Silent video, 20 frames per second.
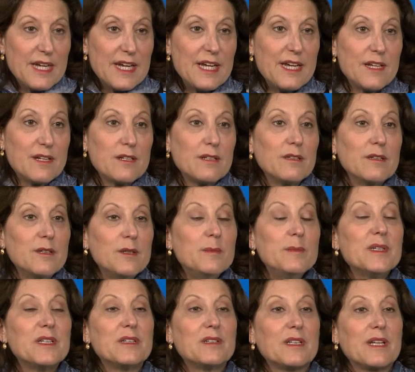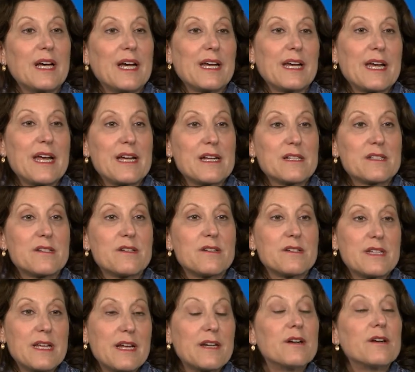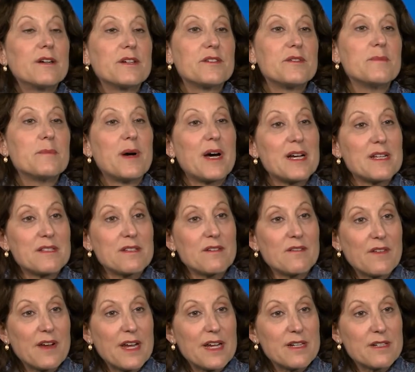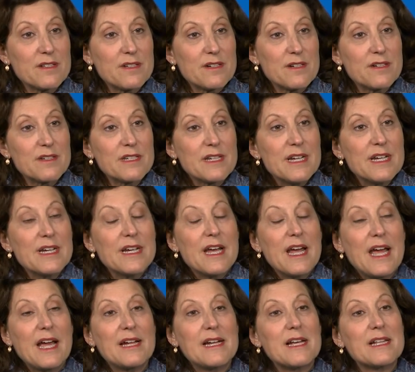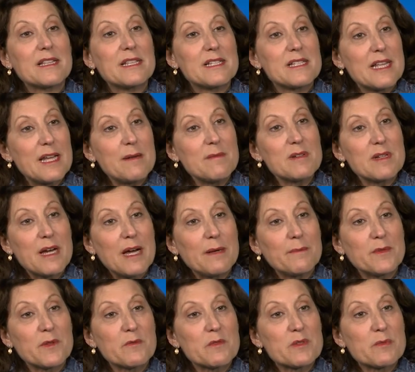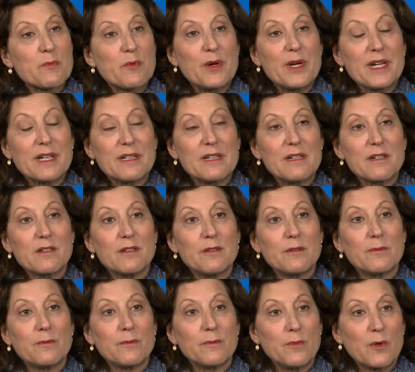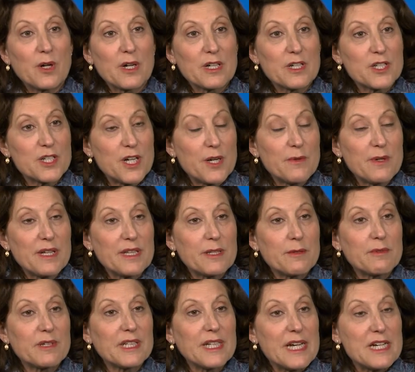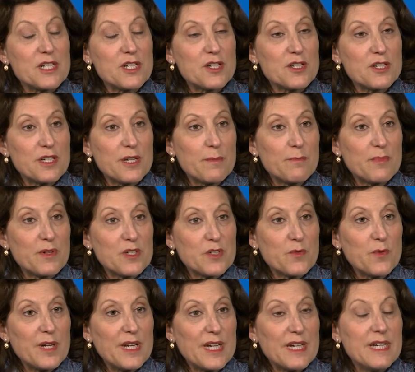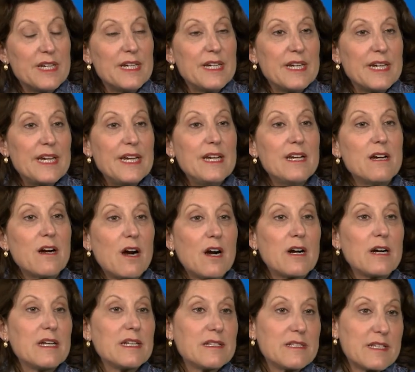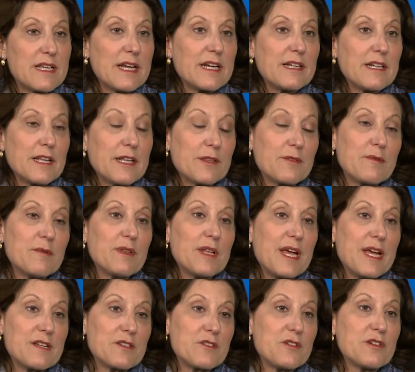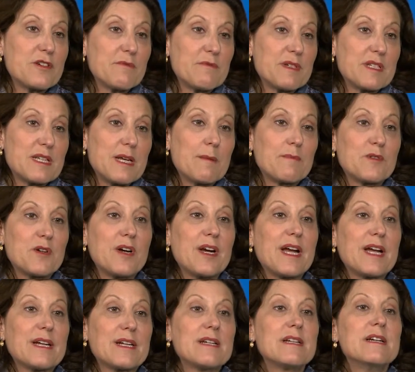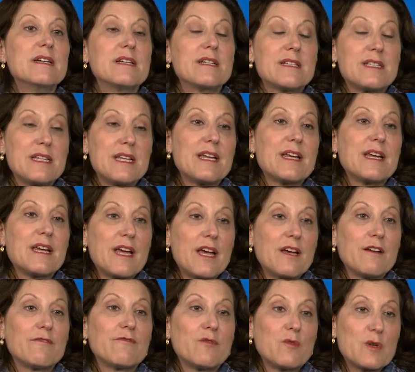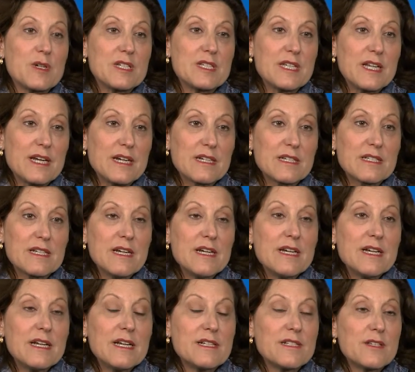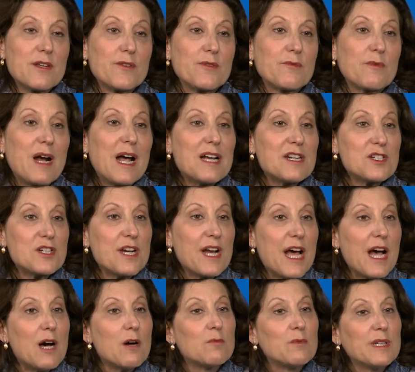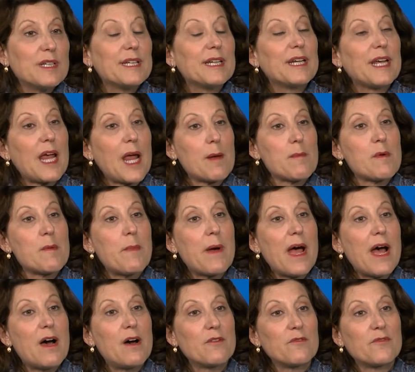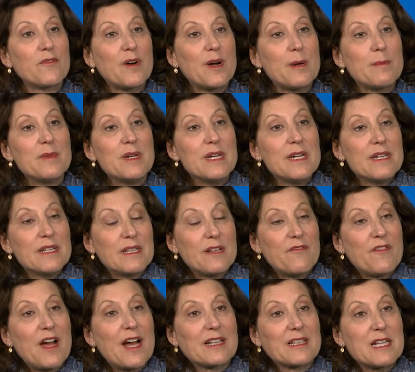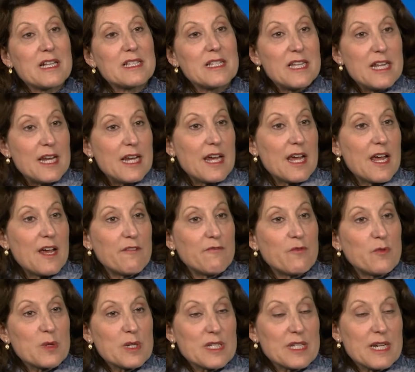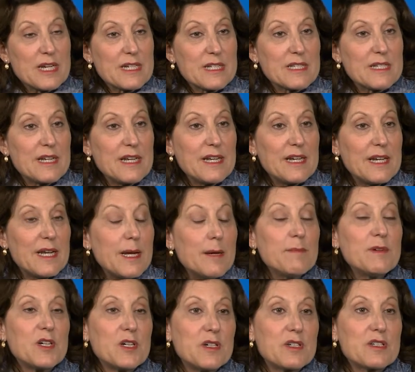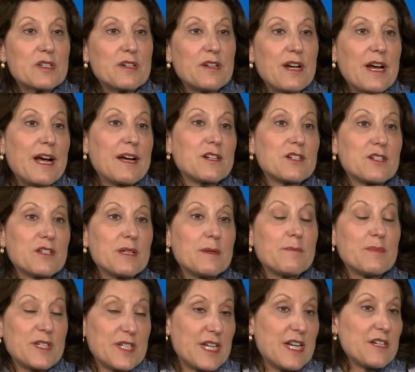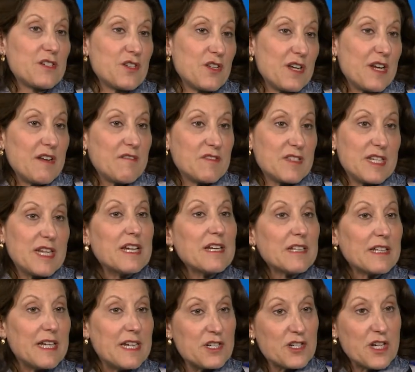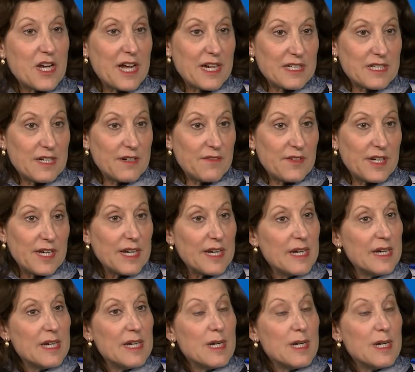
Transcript: in luminal-like cancers and HER2-positive cancers. And at the same time, there was preclinical work showing the relationship between ER and signaling through the estrogen receptor and CDK4-6. And so the rationale really came about from the fact that CDK4-6 inhibitors could actually potentially have single agent activity,